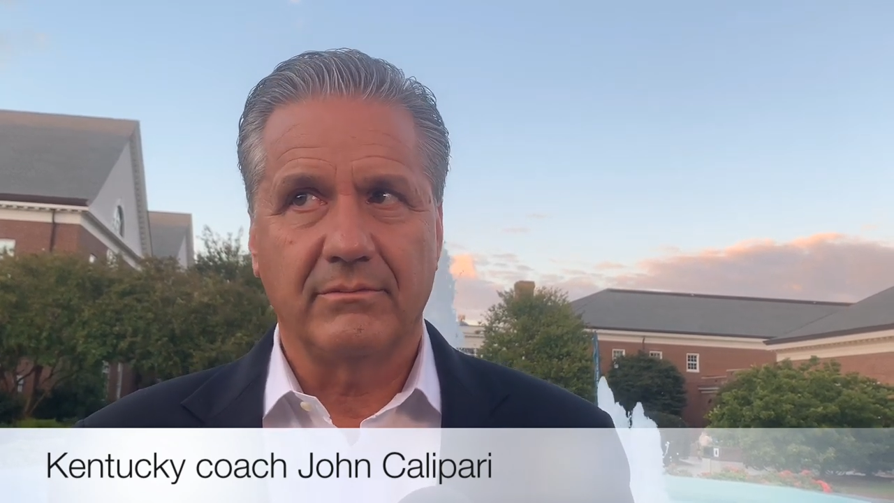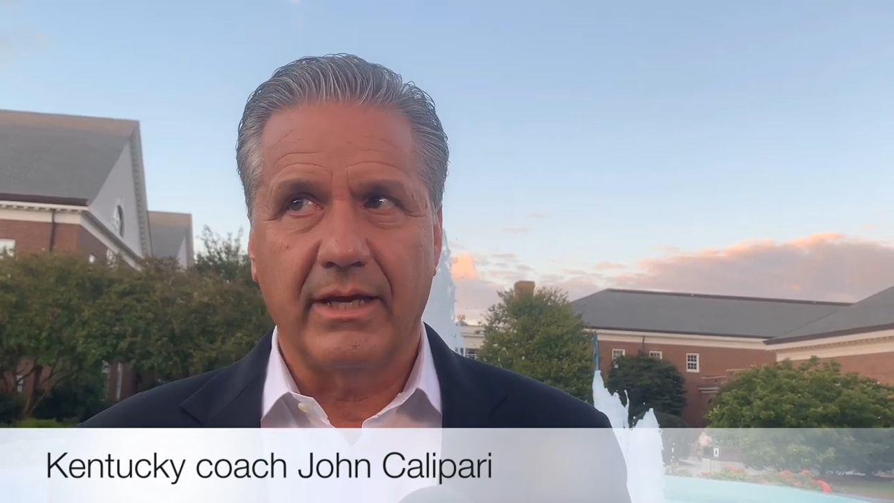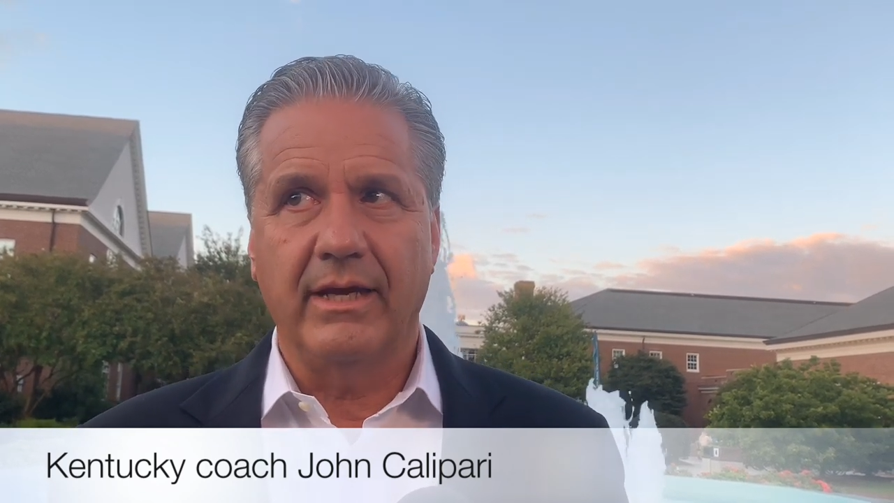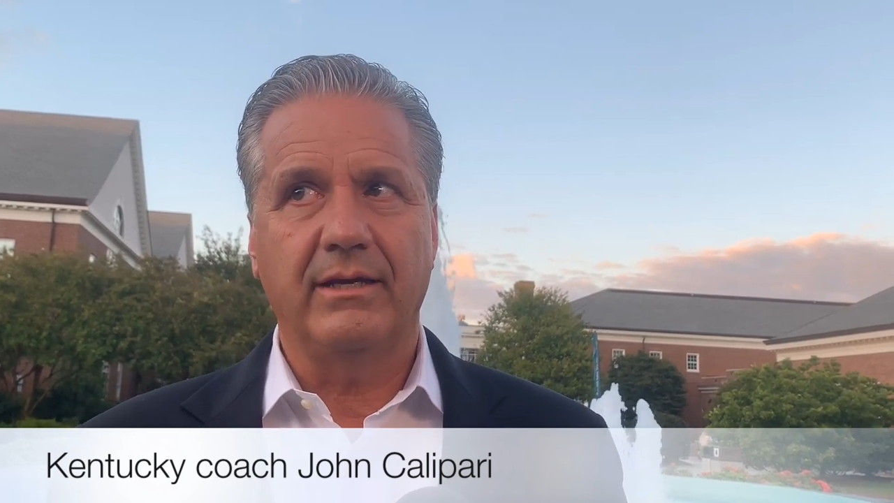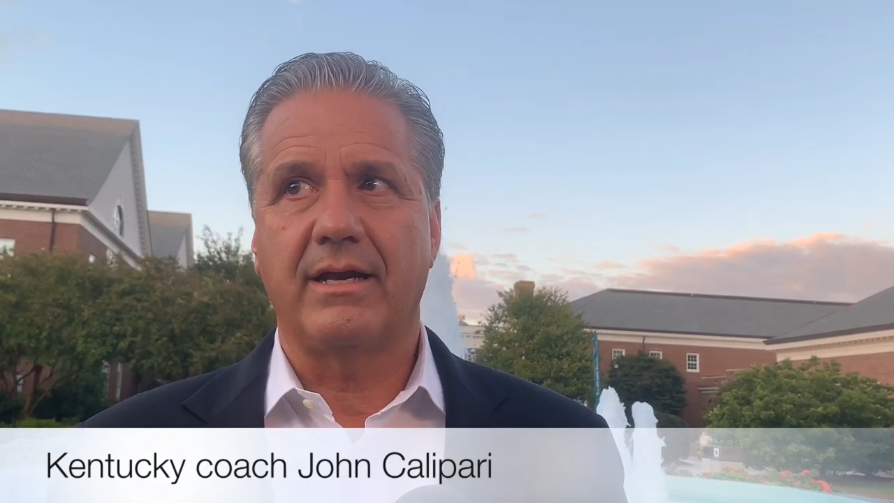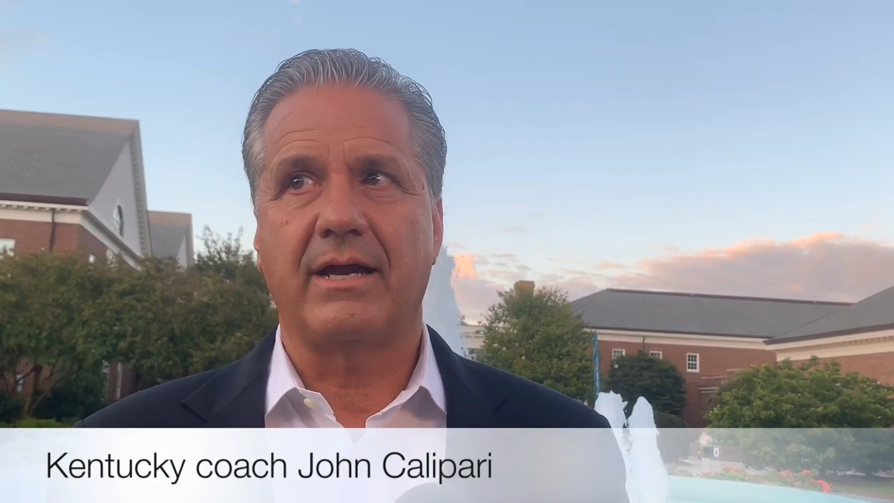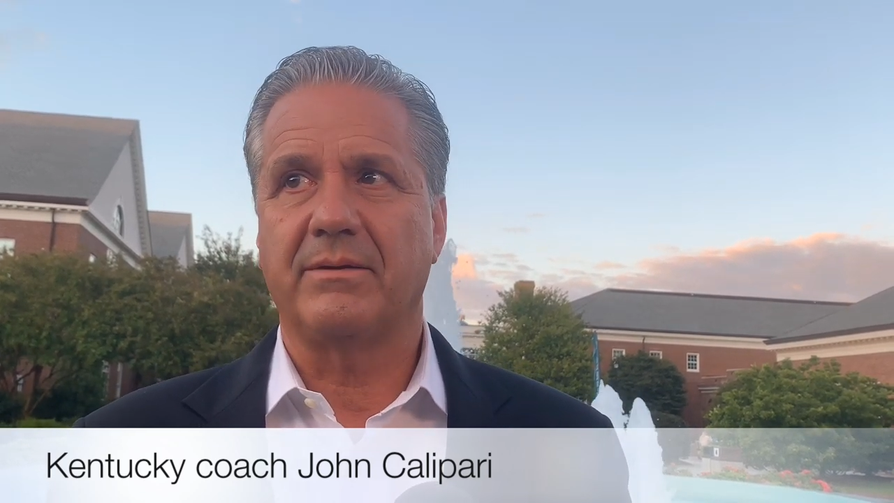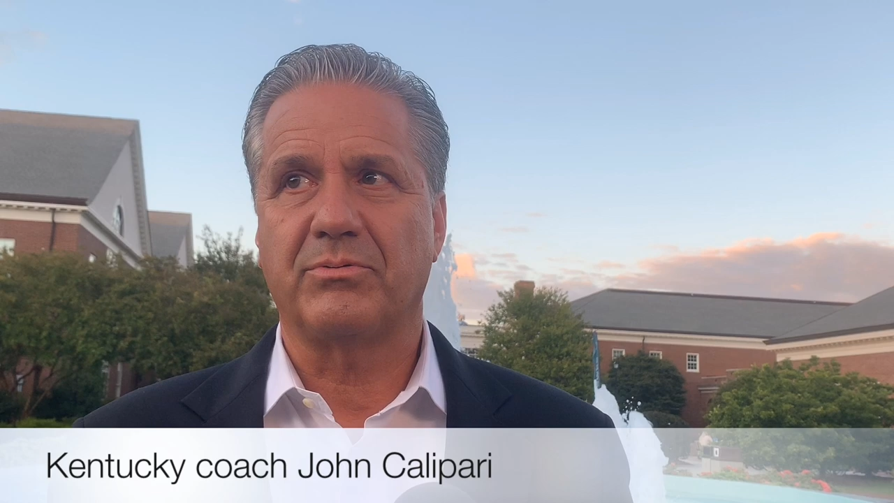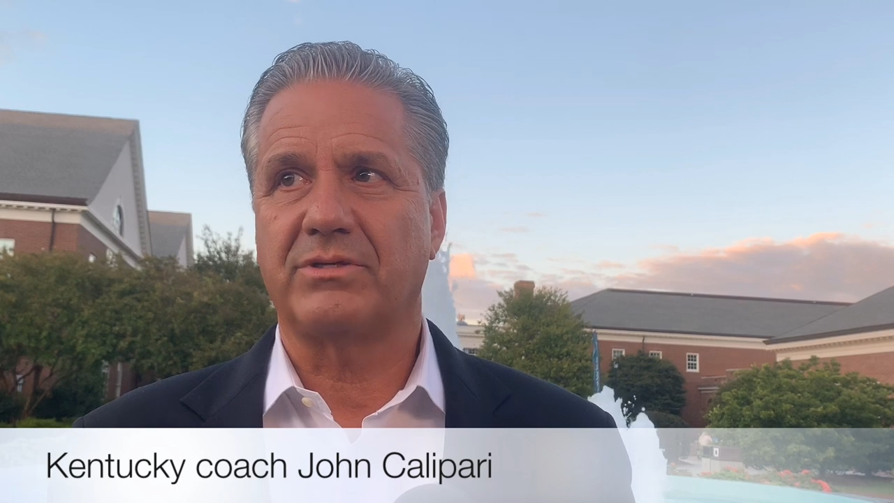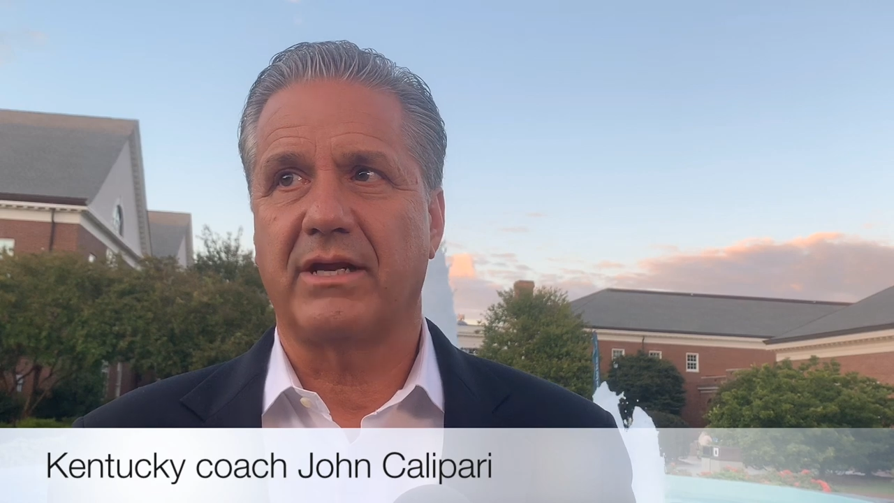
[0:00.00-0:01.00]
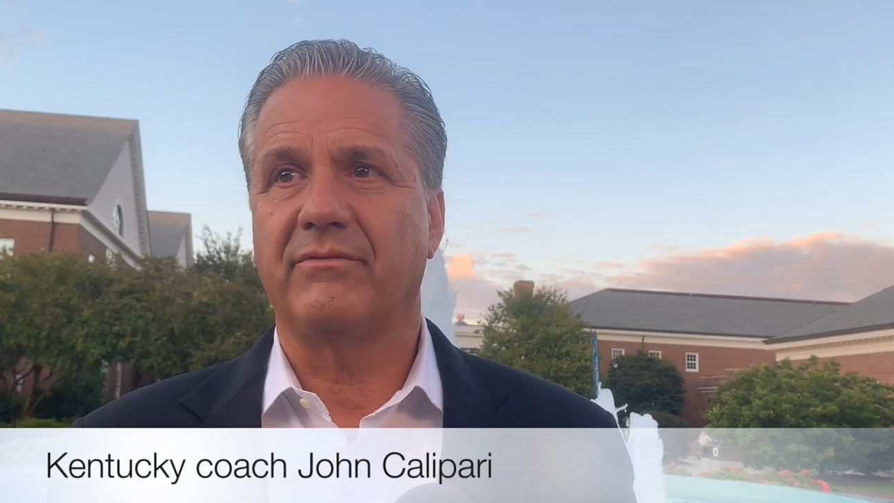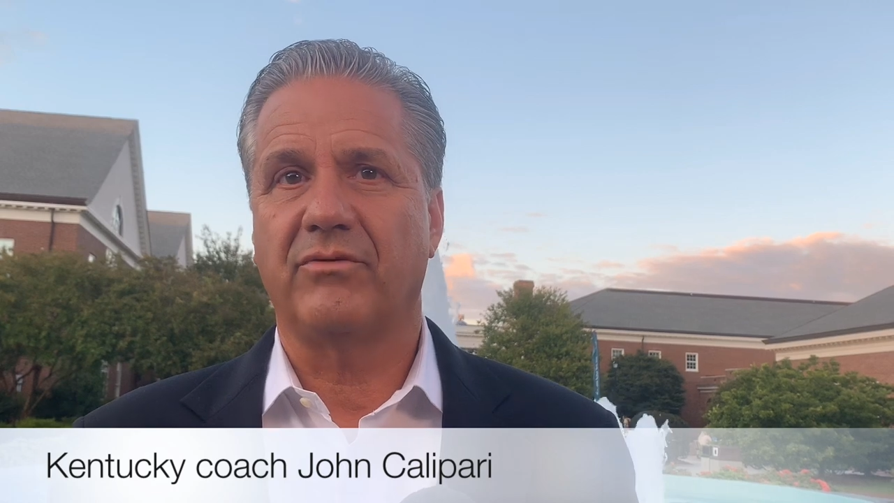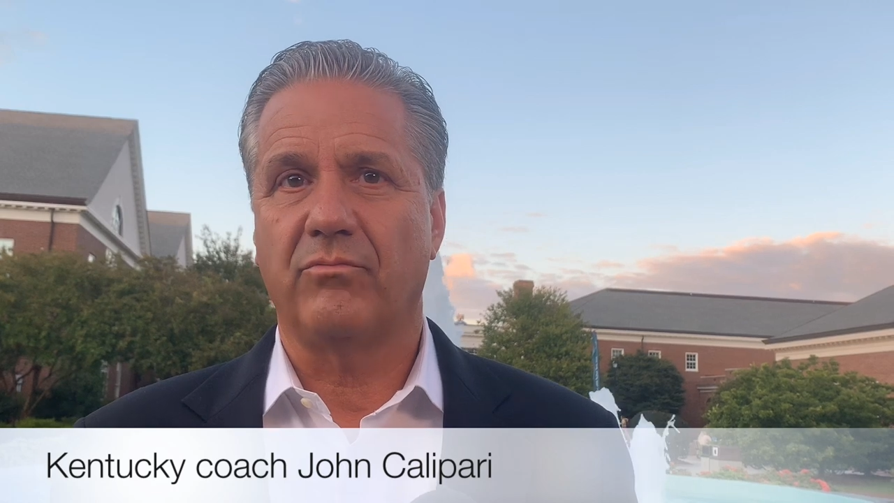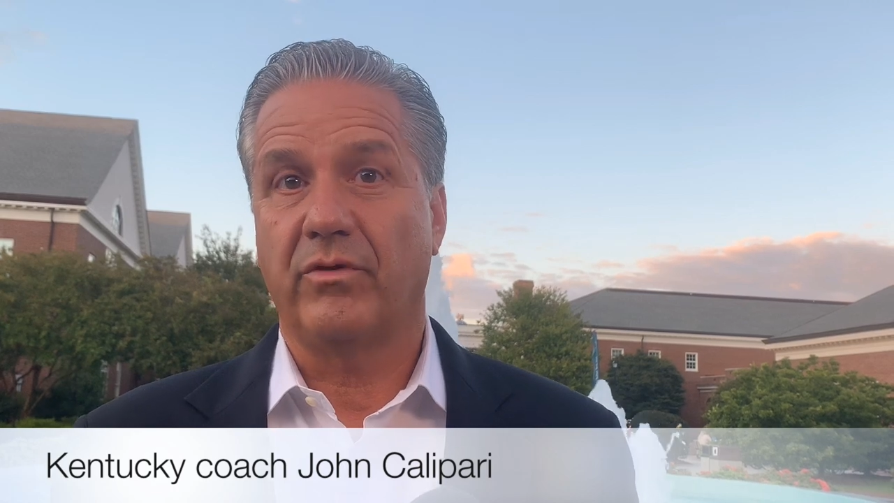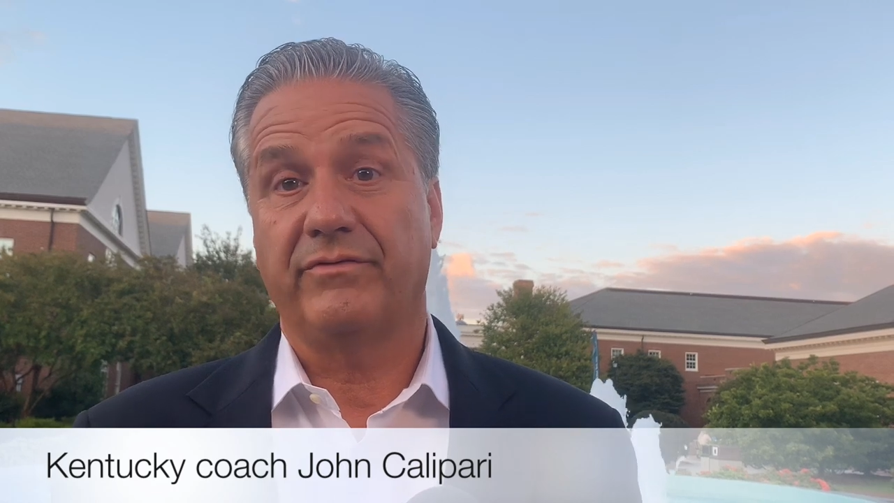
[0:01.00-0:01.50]
eighty, ninety percent of
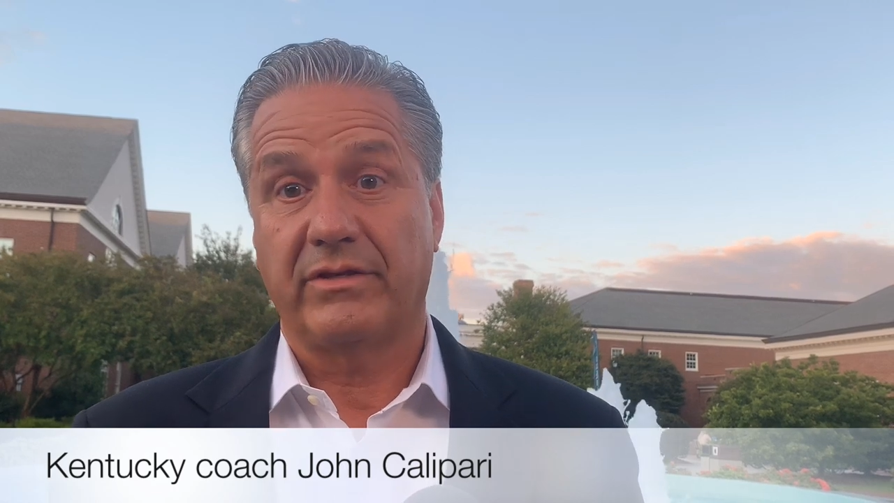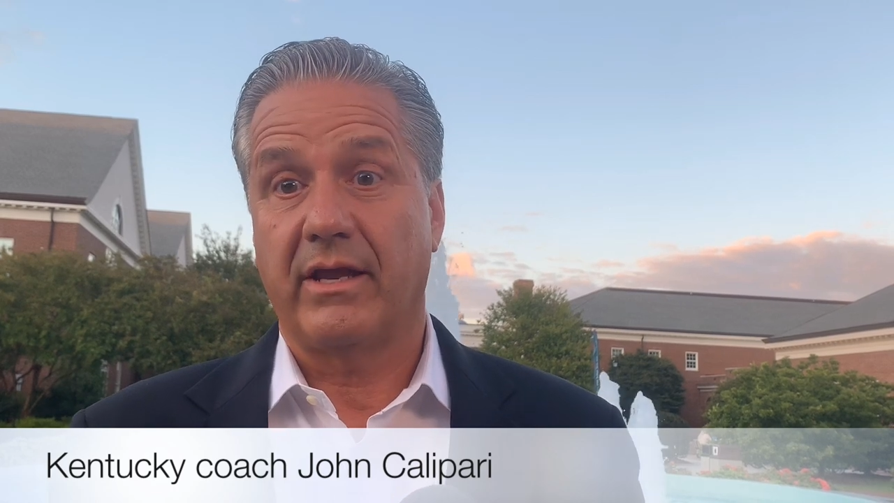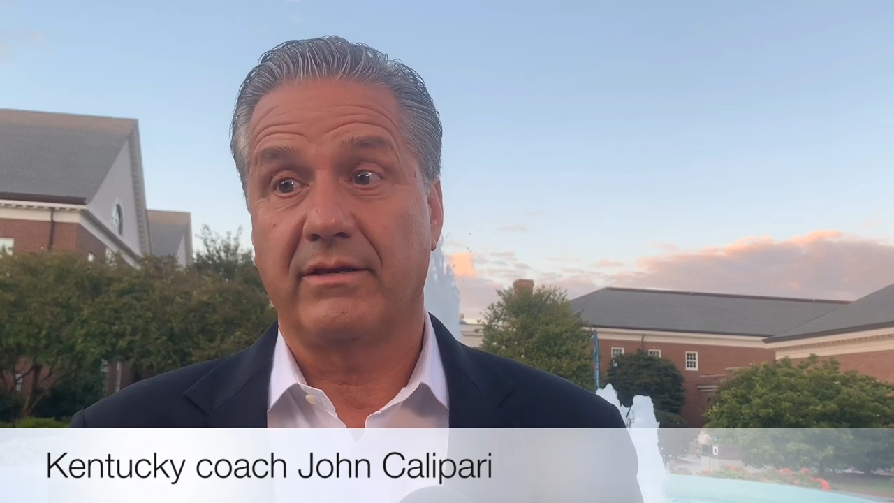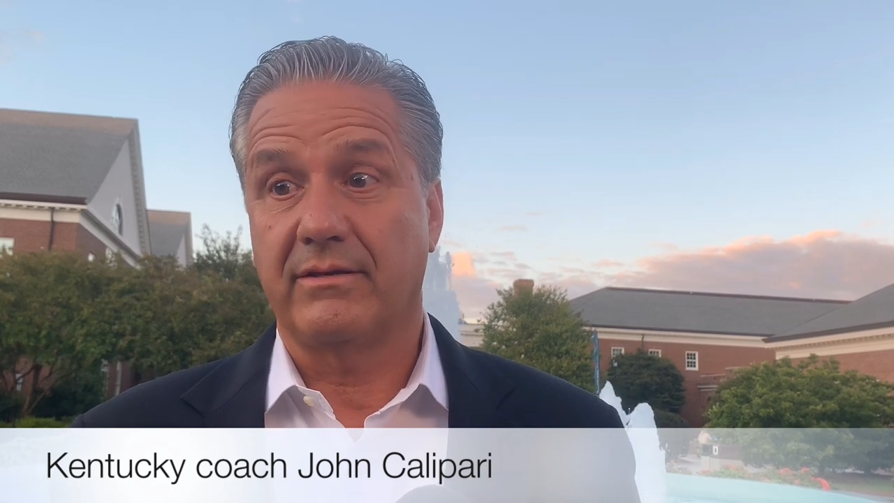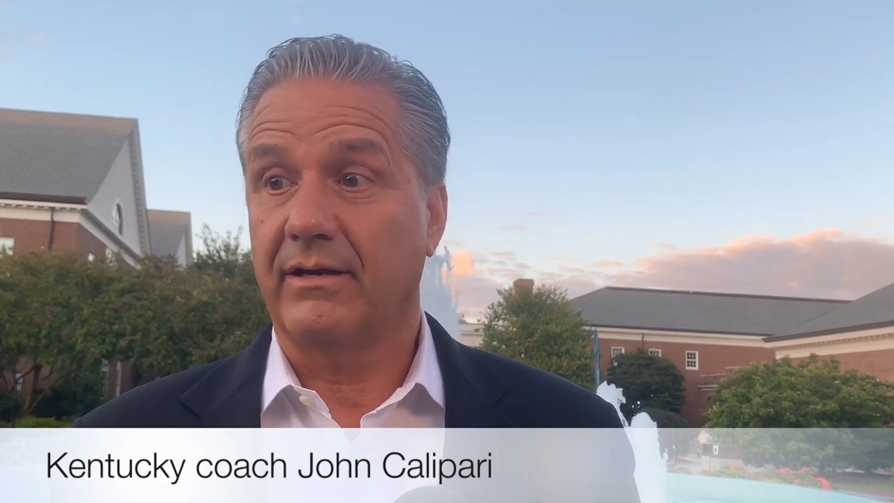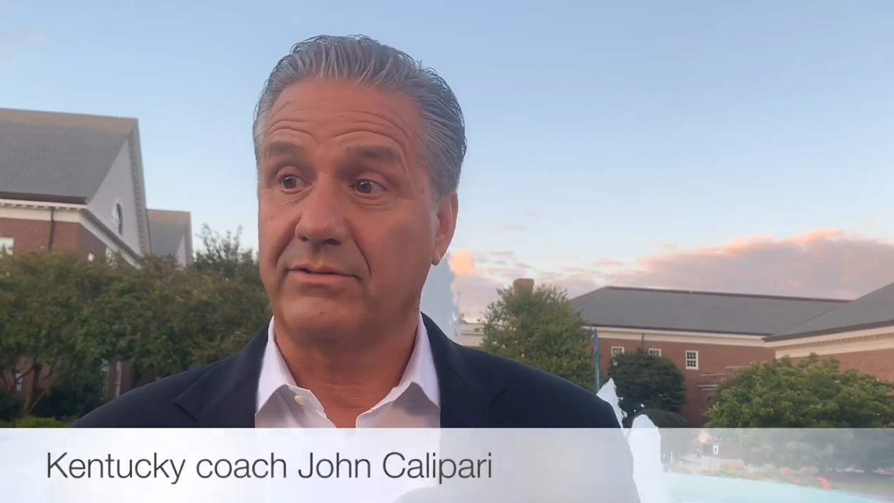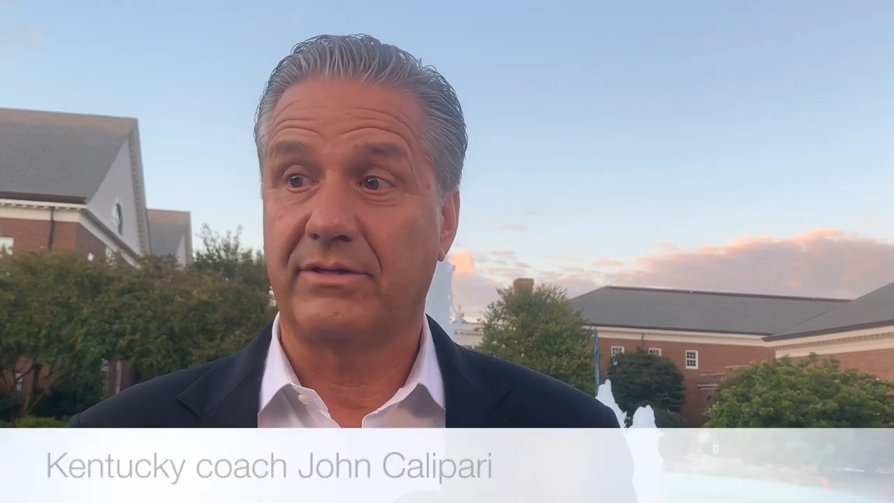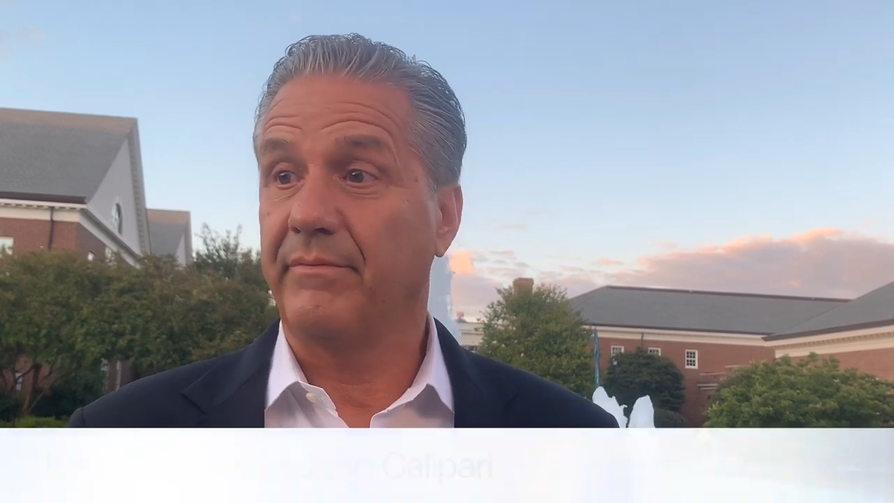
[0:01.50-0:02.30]
them, we've stayed in touch.